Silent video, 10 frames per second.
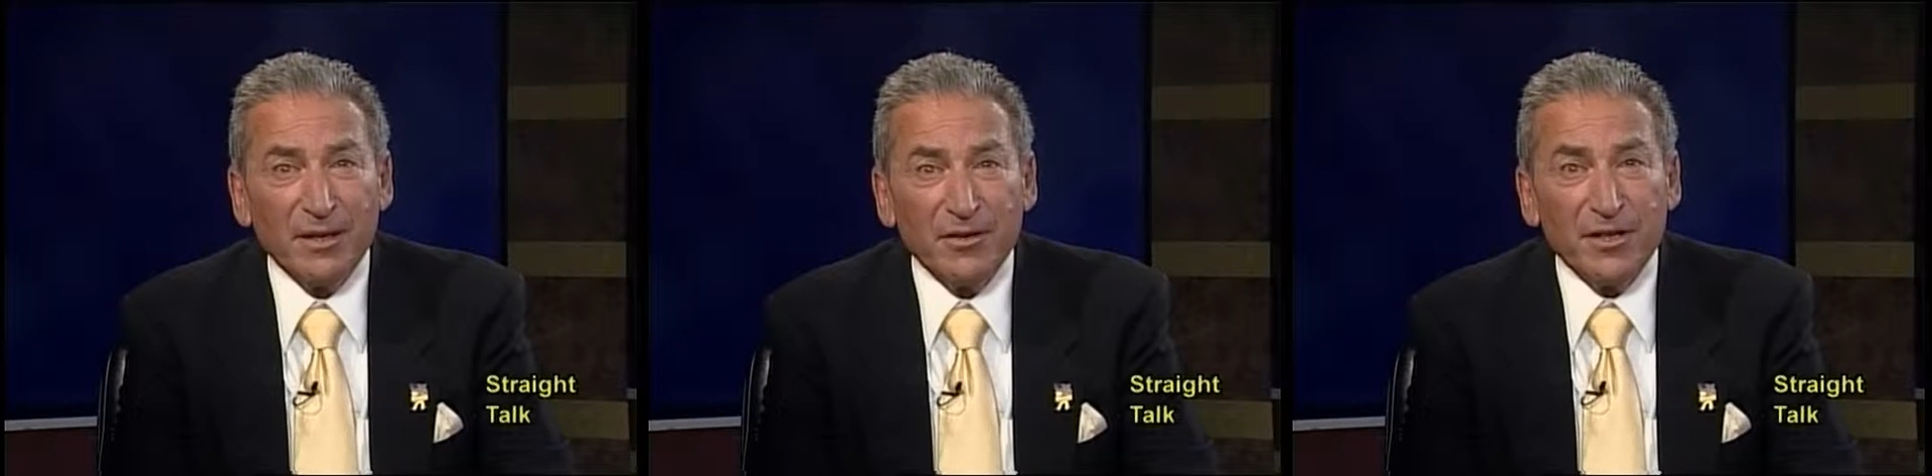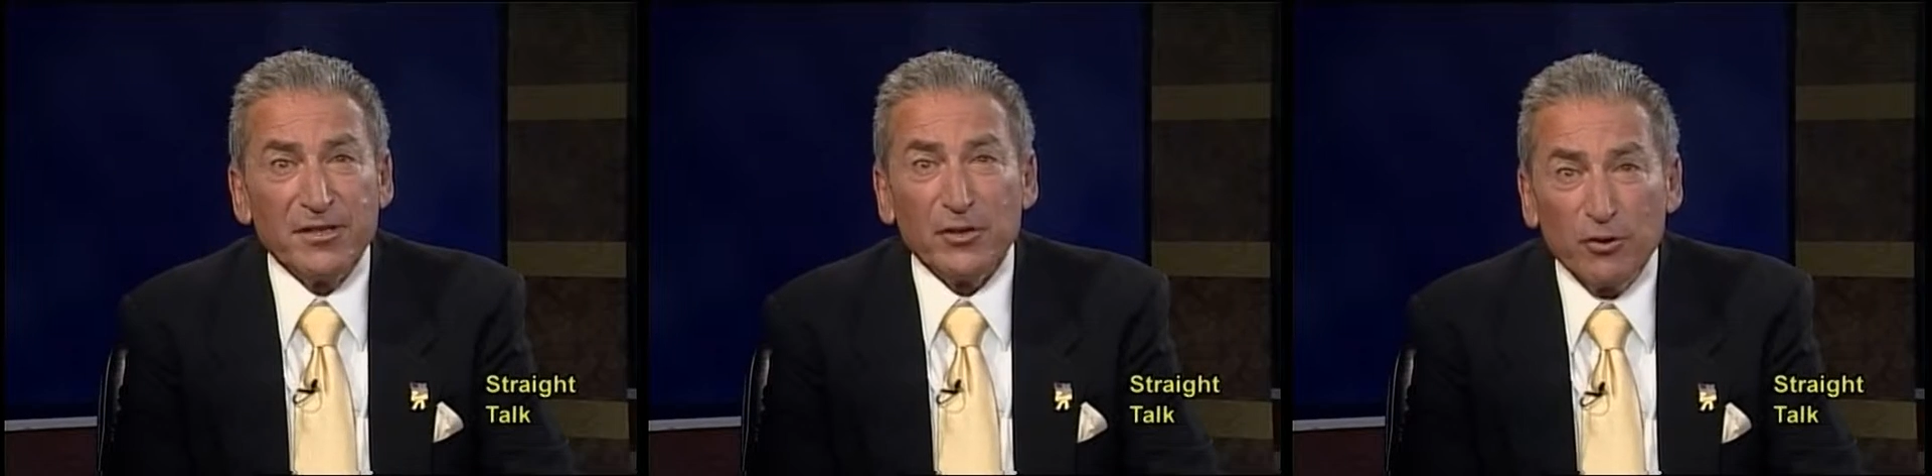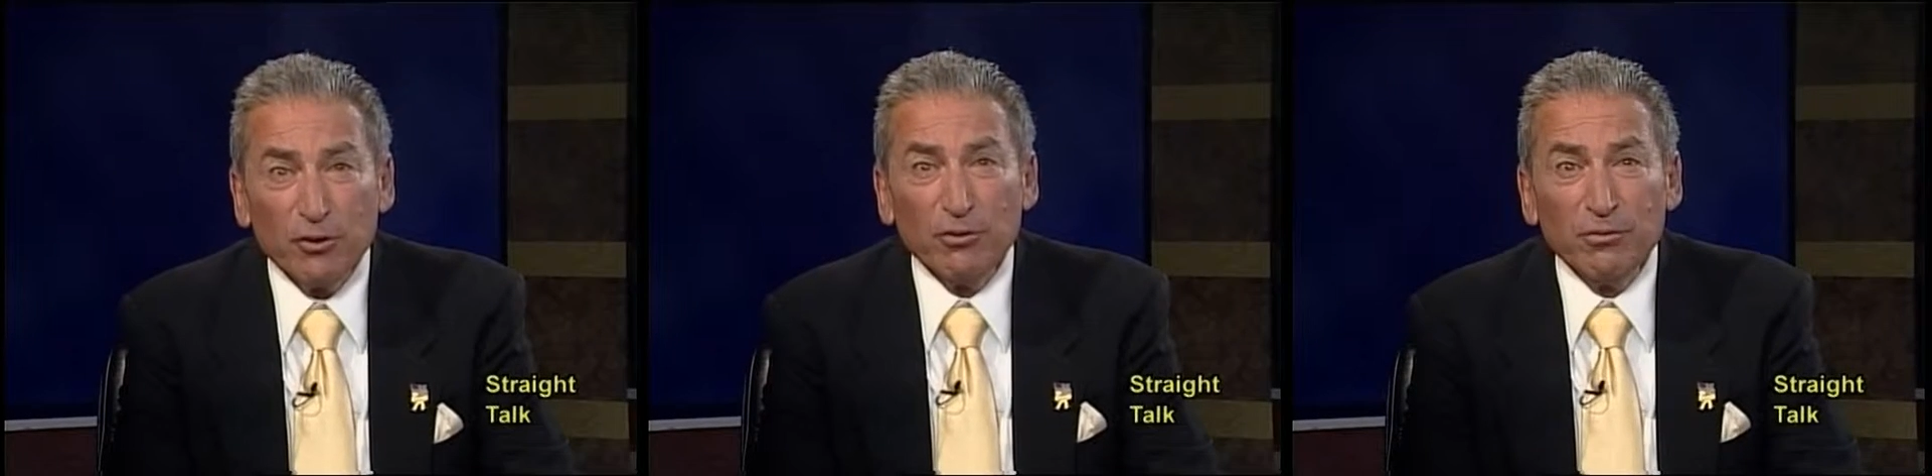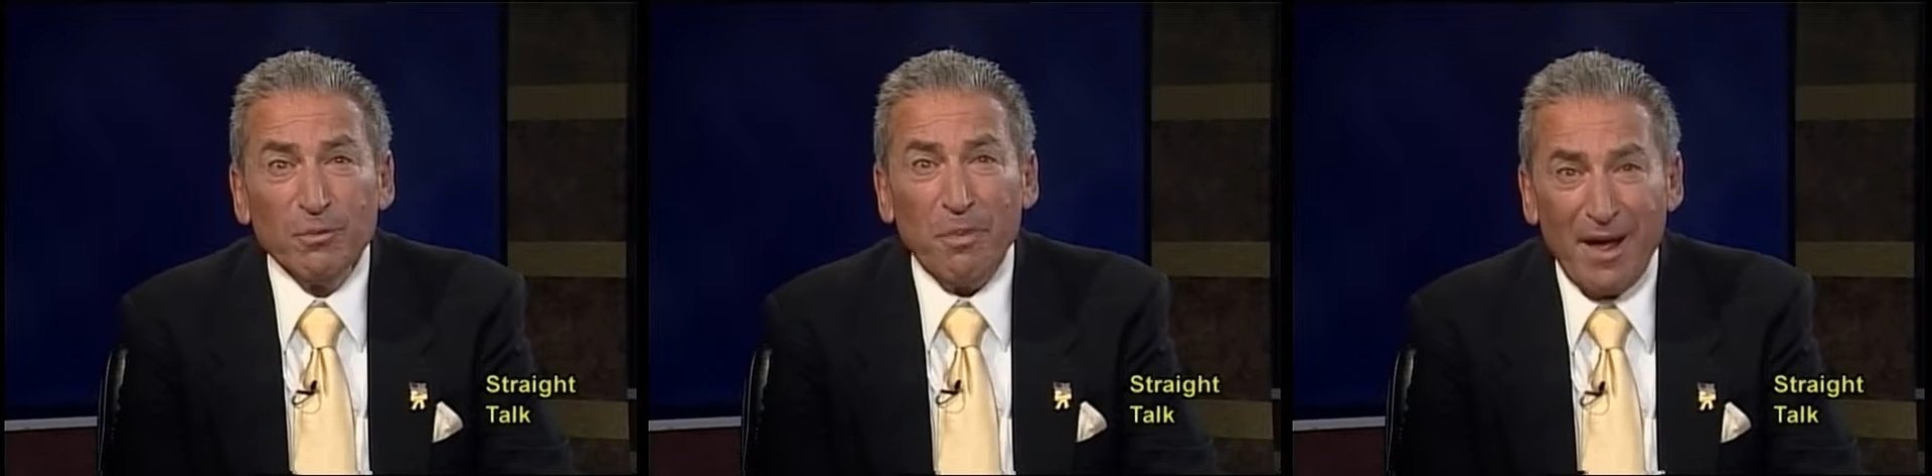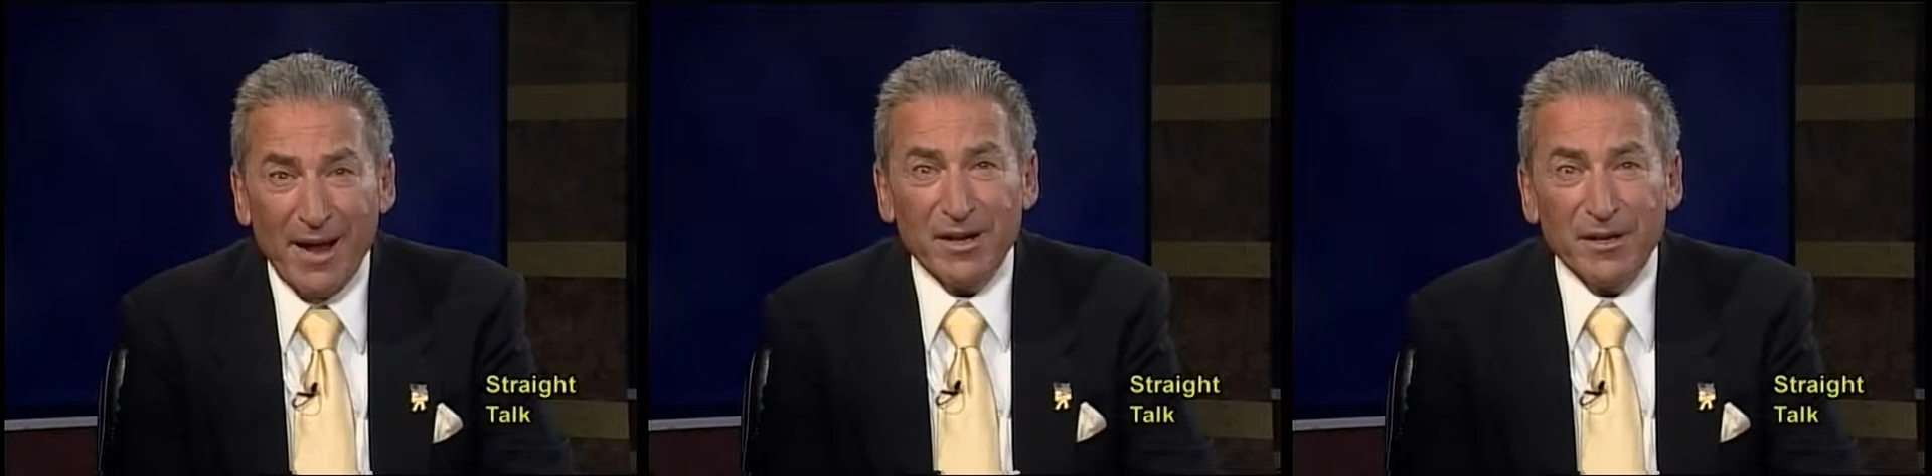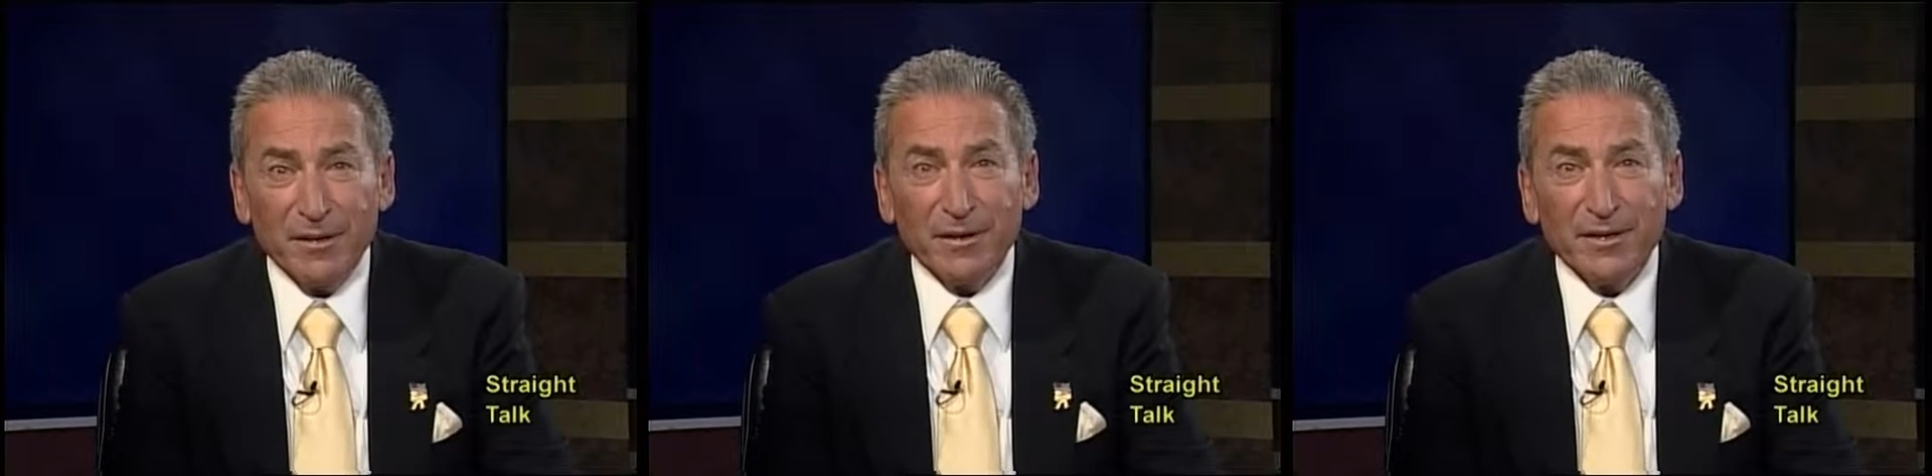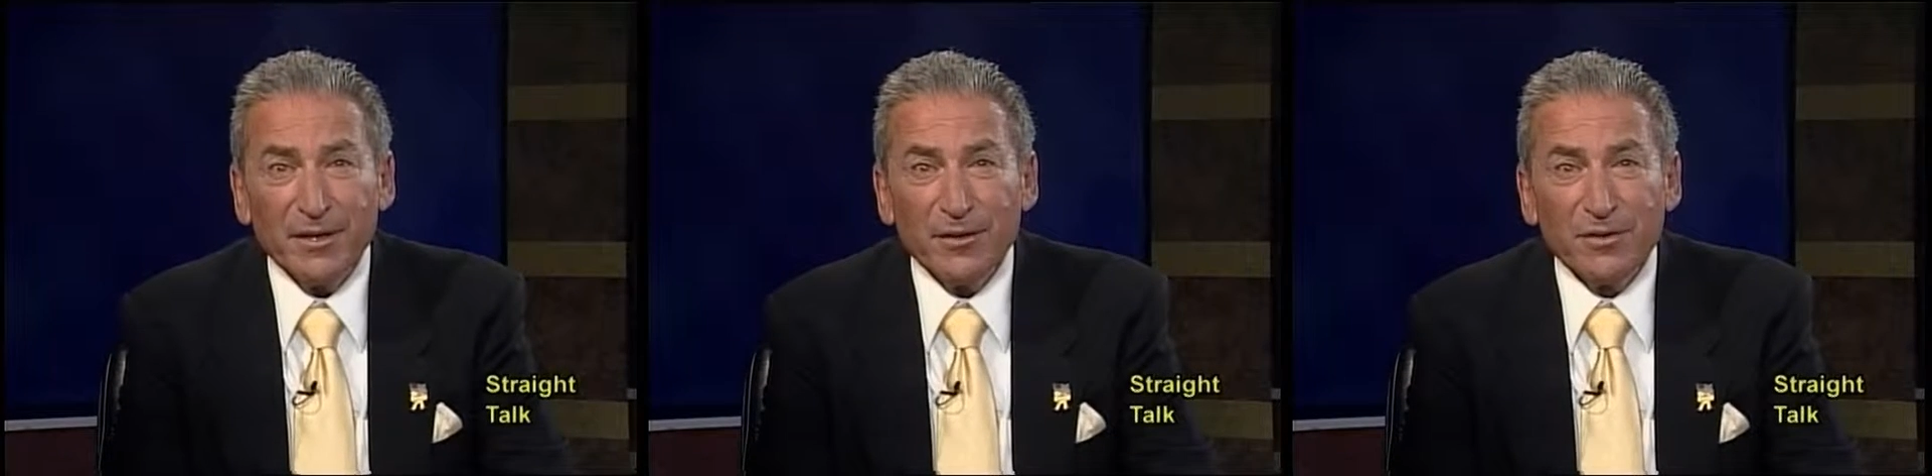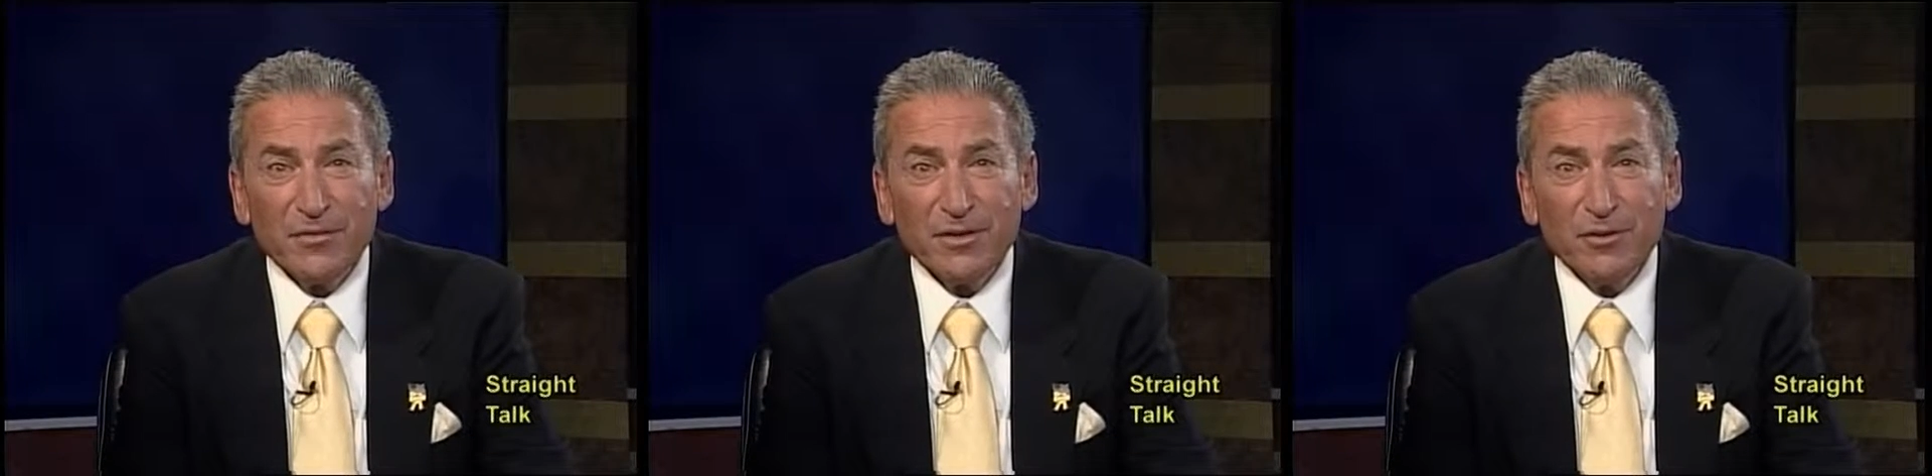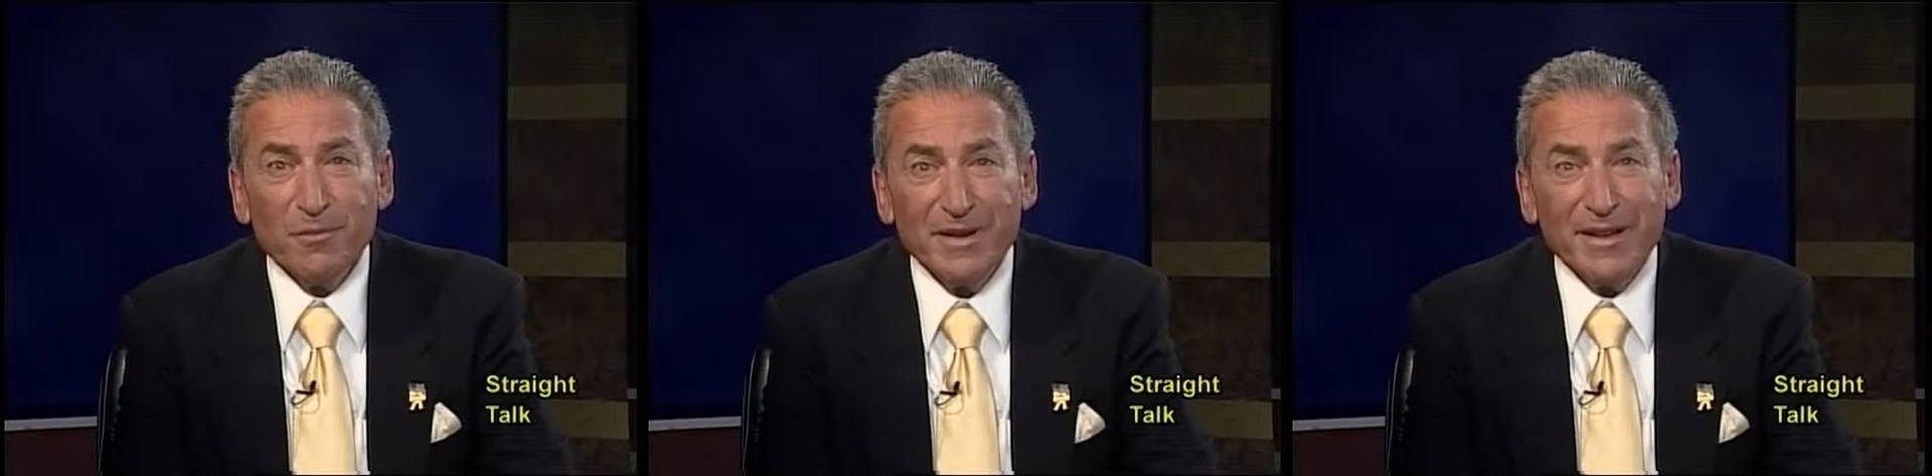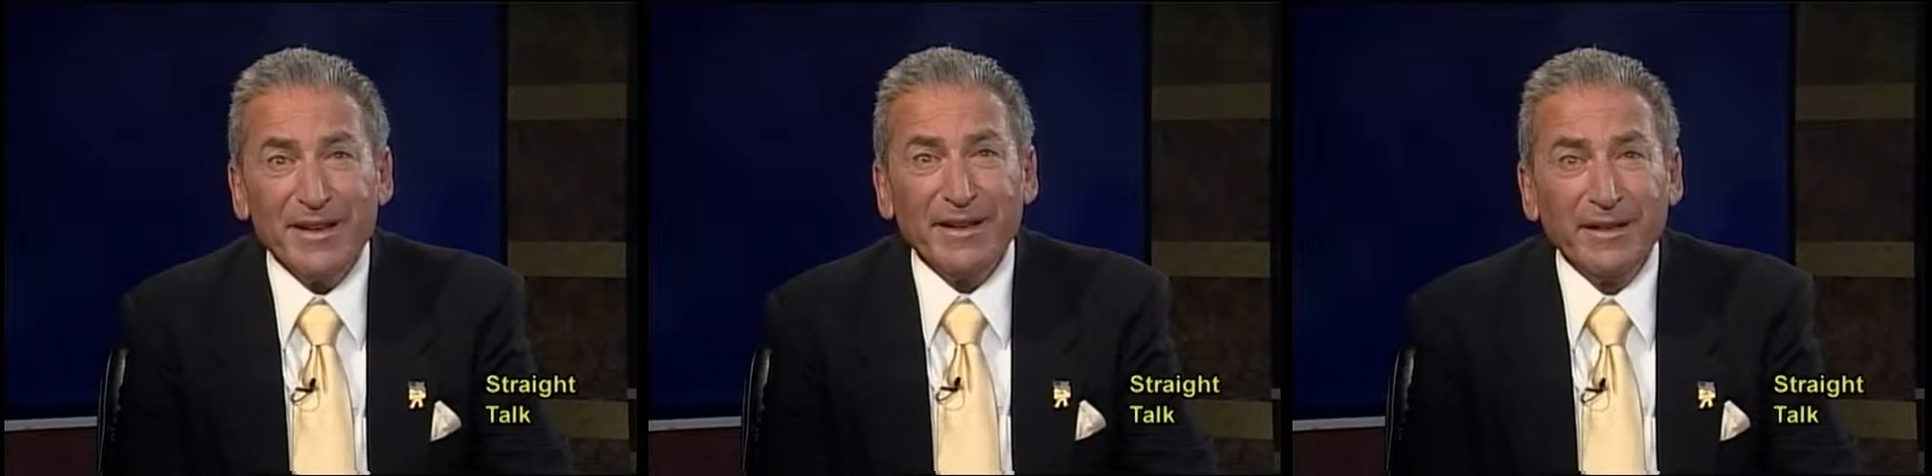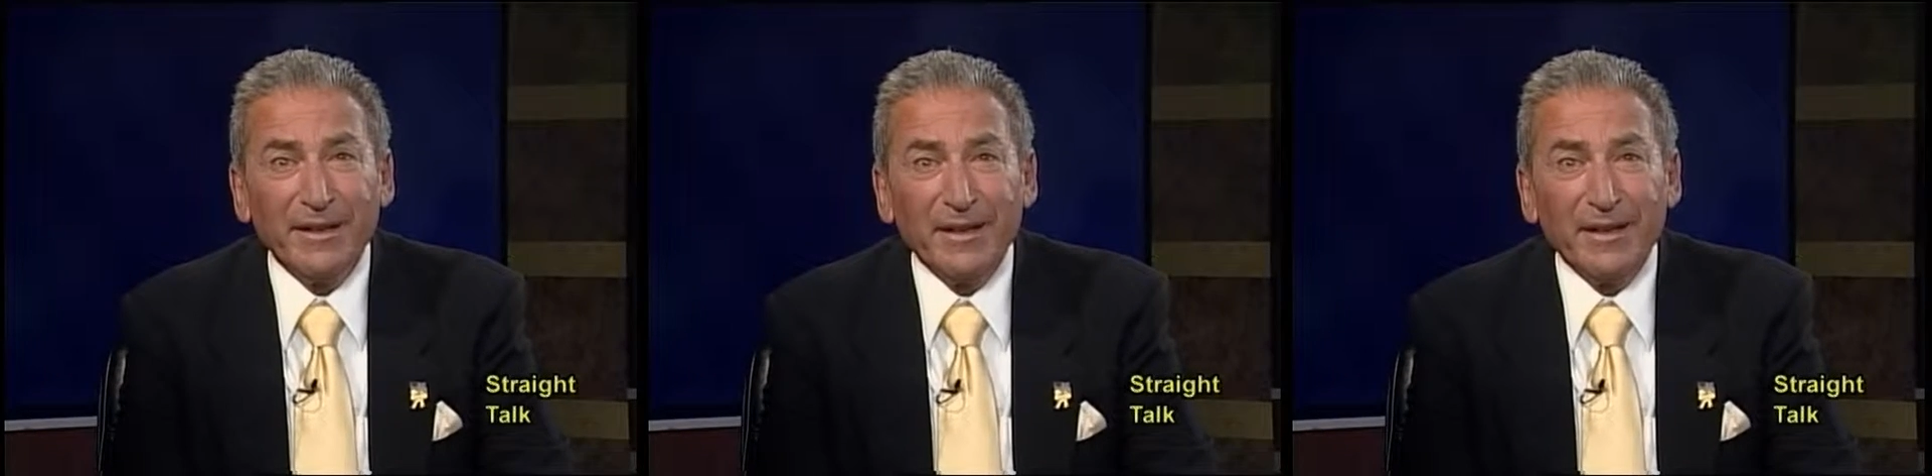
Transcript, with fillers: She's a true pioneer in the use of the new media